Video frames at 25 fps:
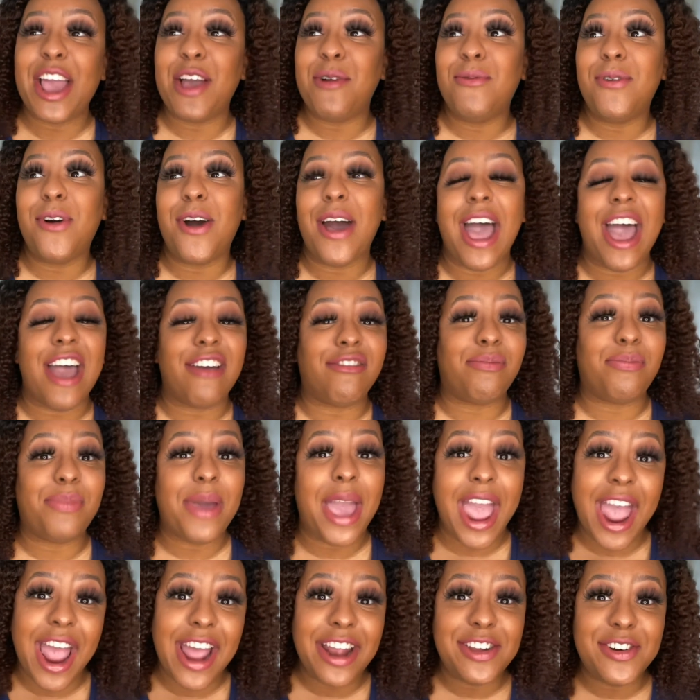we'll have
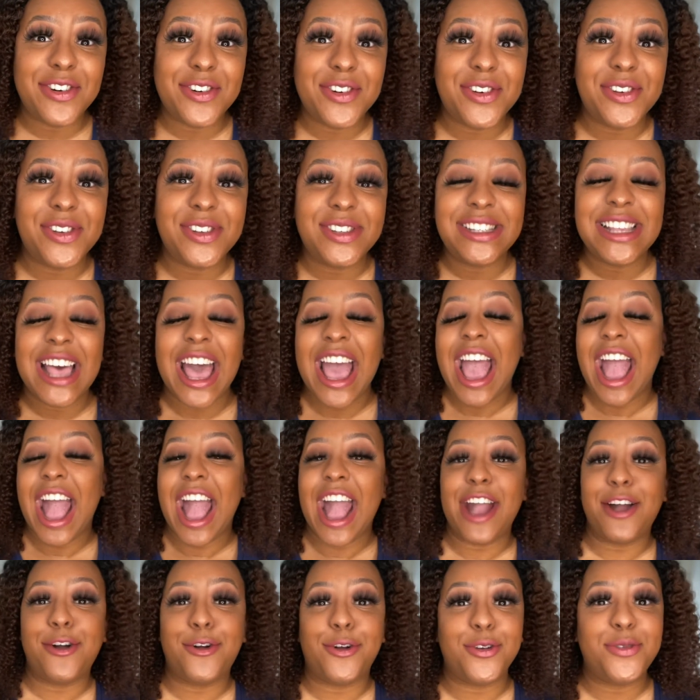panels
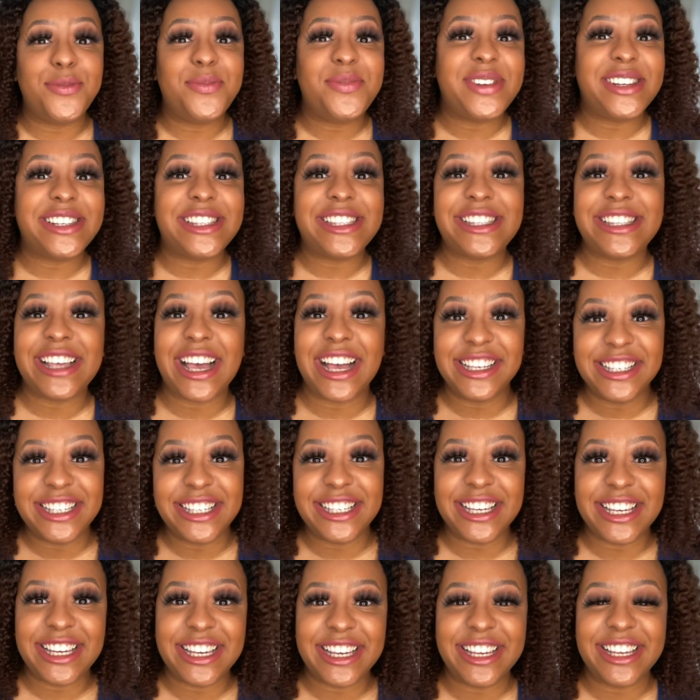and group
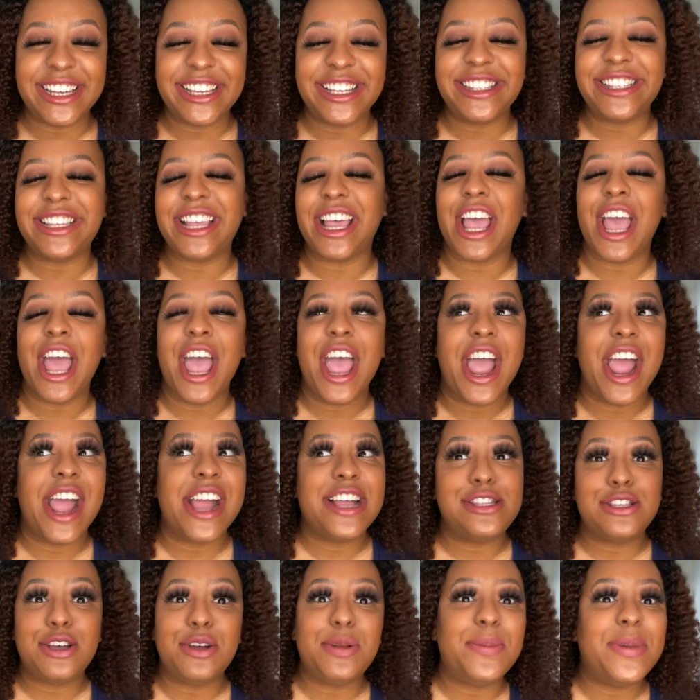discussions, and
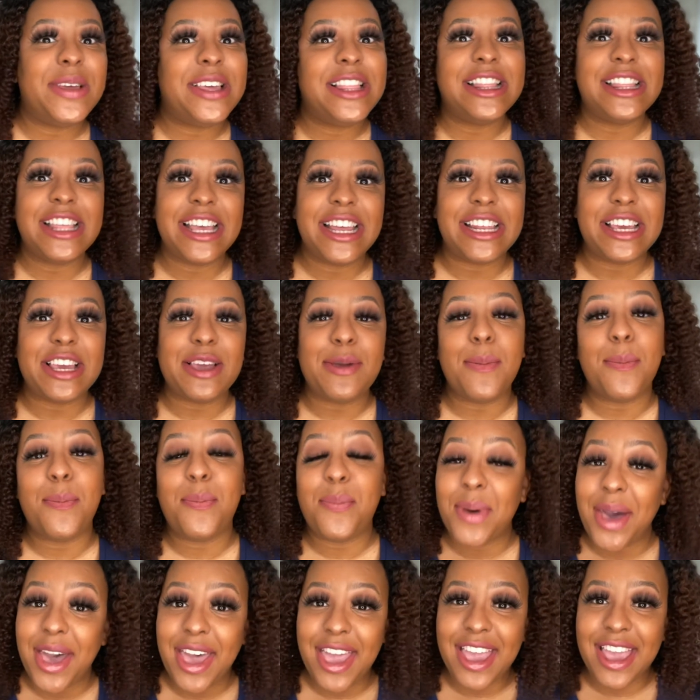it's gonna be litty.
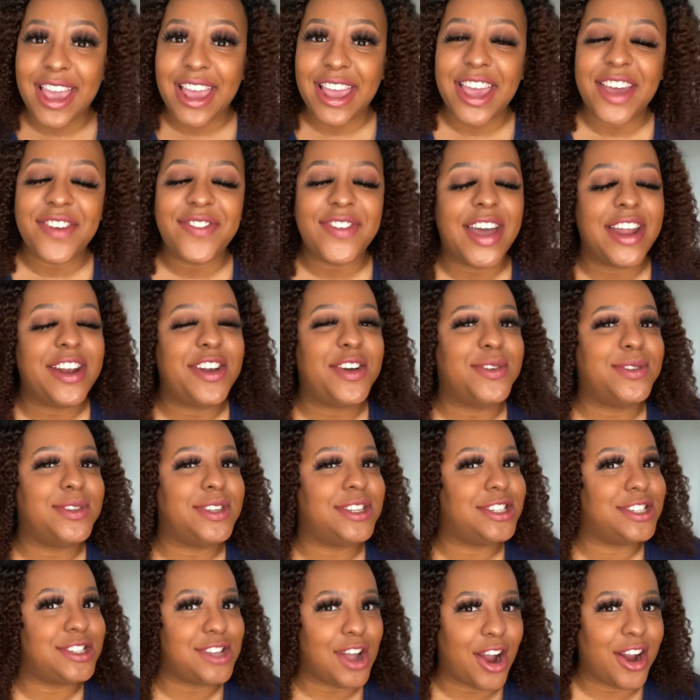But if I don't
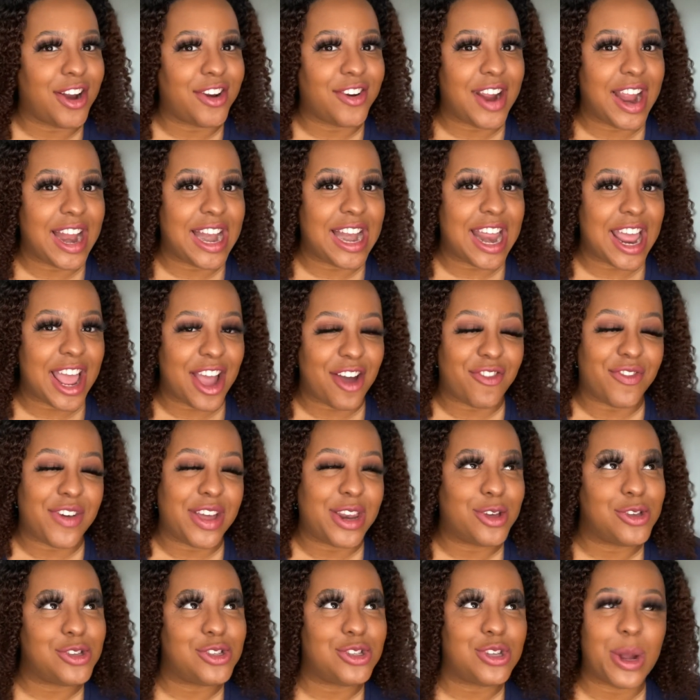start right now, if I
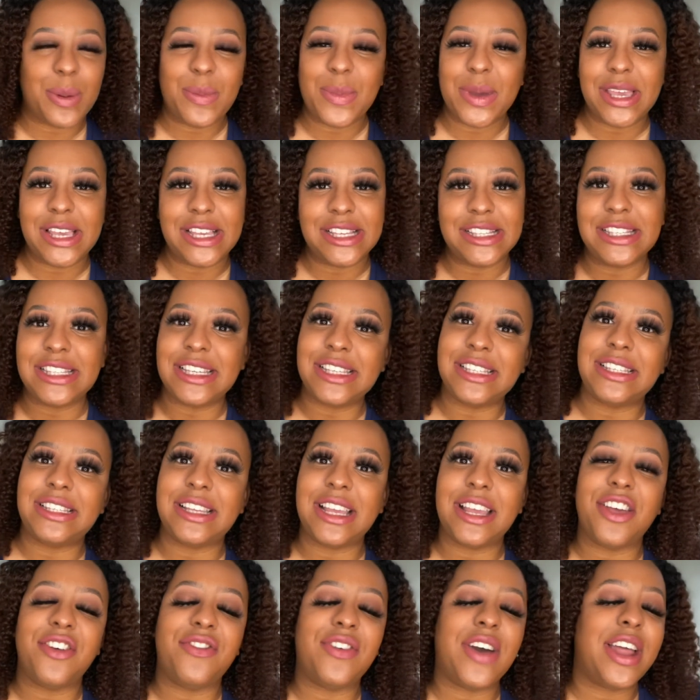don't start being
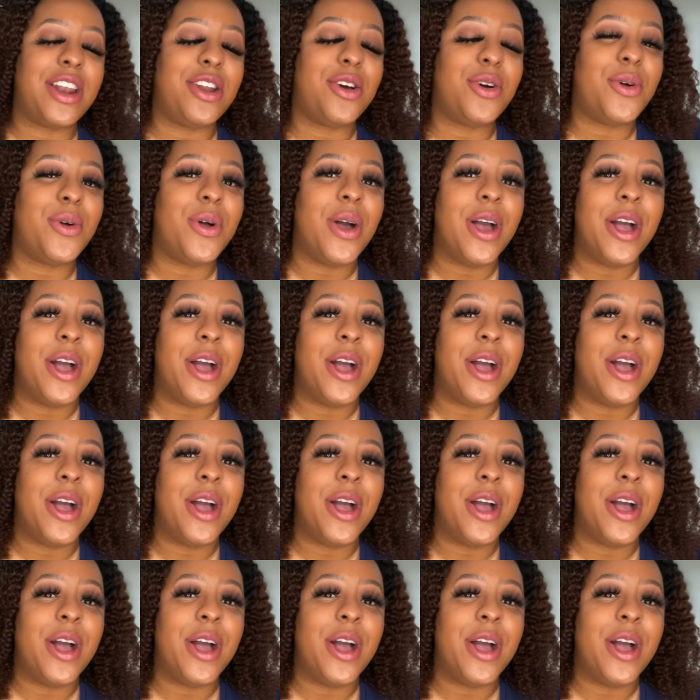consistent, if I don't